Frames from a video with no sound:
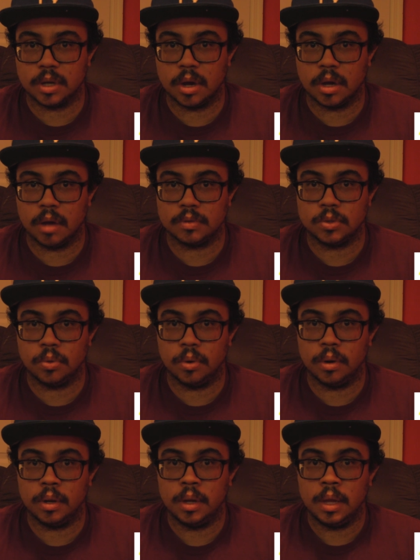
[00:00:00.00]
the cutoff
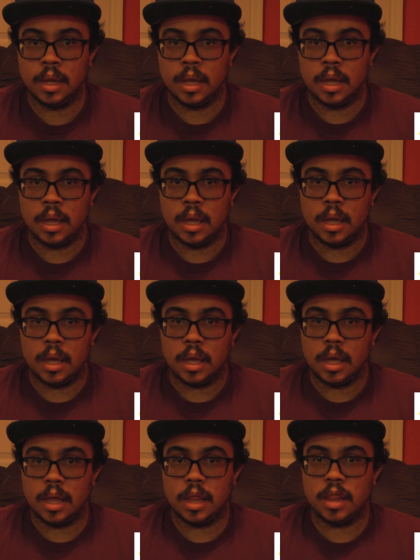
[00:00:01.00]
score.
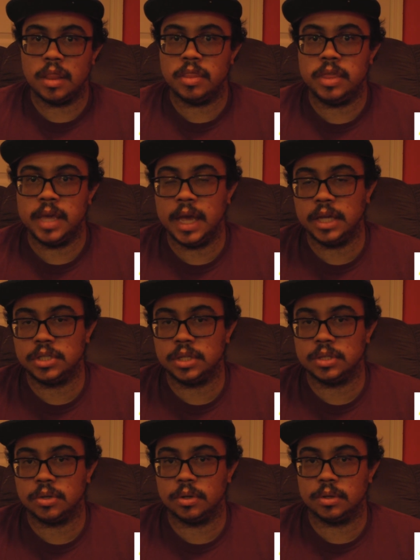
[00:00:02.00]
The
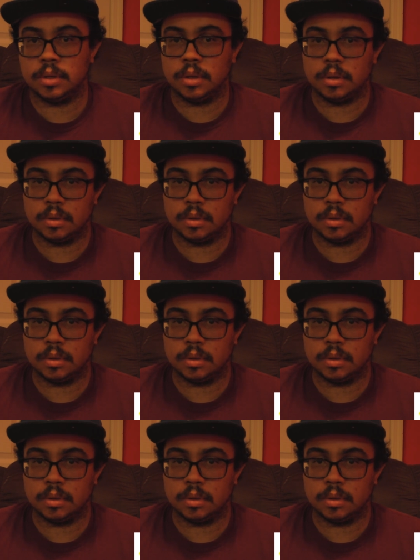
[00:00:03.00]
Asians are,